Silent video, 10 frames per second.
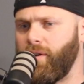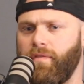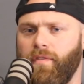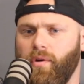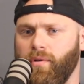
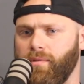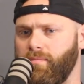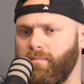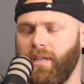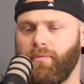fold
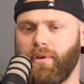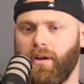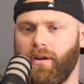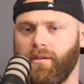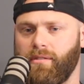in
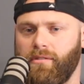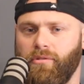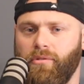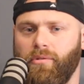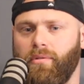regards
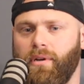to